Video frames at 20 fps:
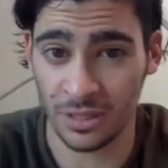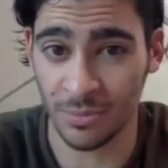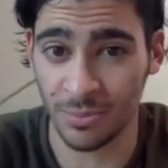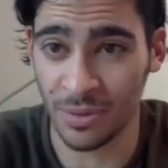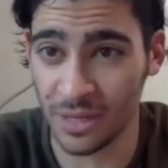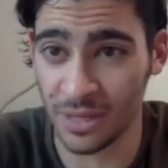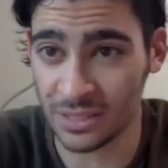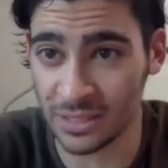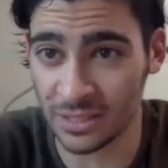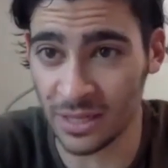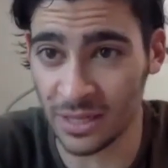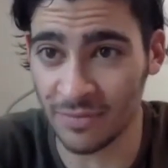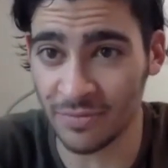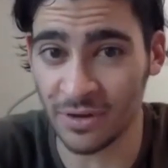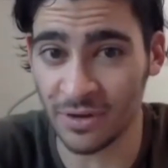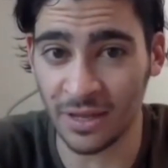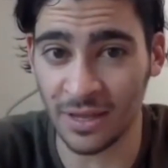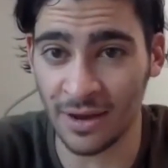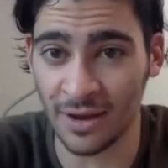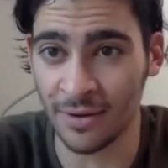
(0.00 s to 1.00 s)
in the places in life
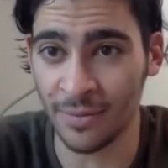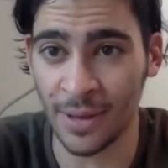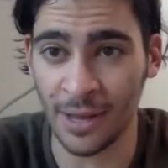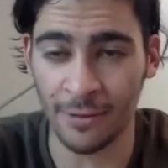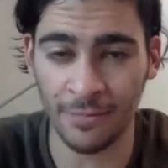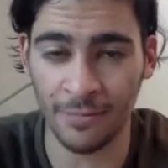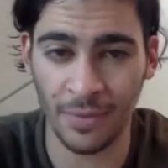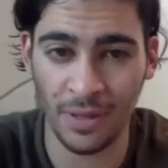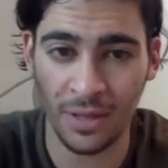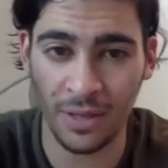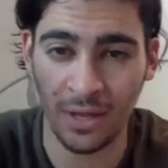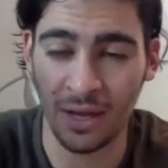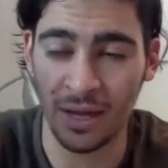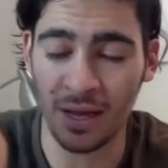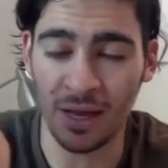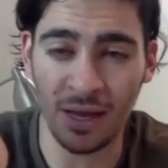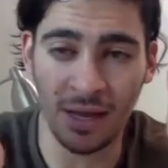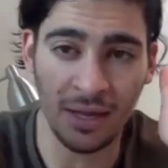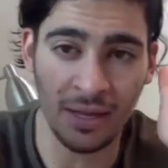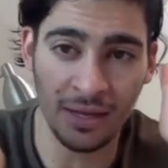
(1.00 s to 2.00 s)
that I cared about:
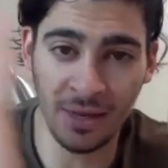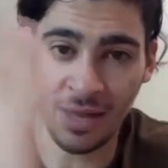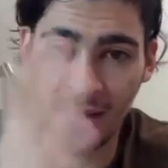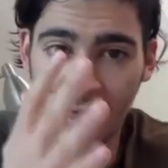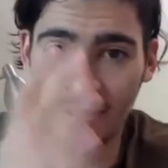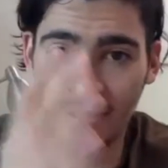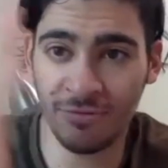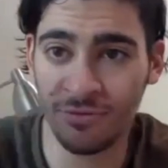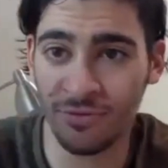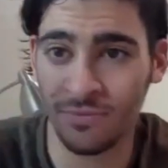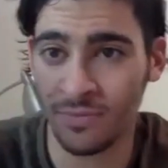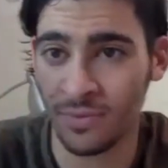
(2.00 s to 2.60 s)
uh, love,